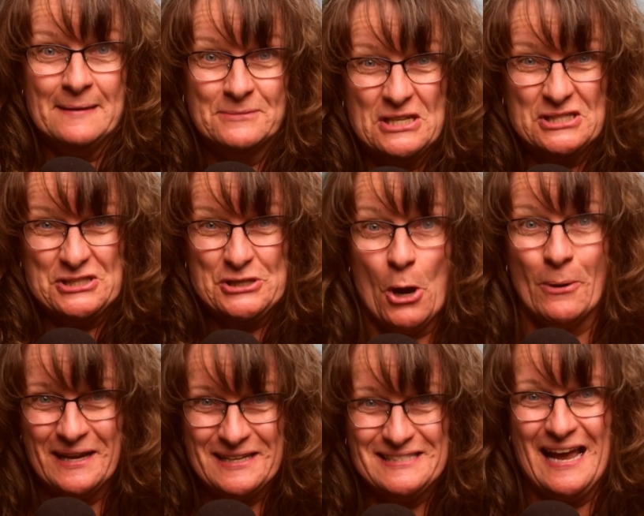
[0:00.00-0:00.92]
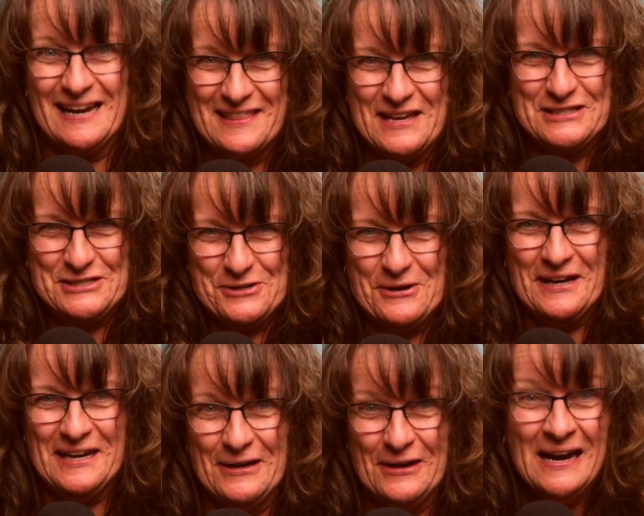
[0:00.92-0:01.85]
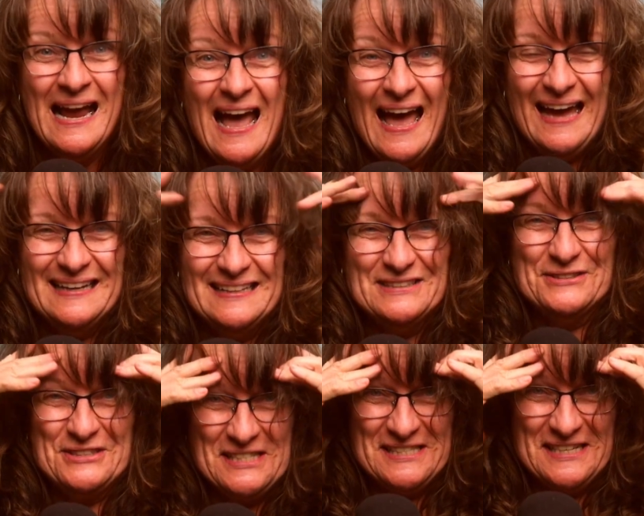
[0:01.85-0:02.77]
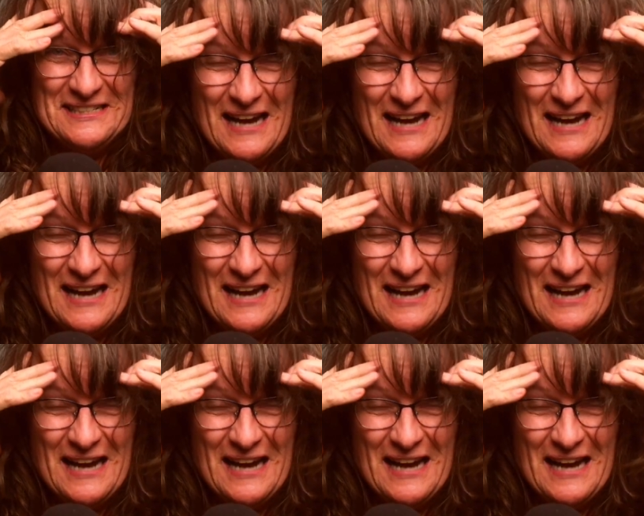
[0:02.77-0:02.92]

am just so excited that you're here and you're just in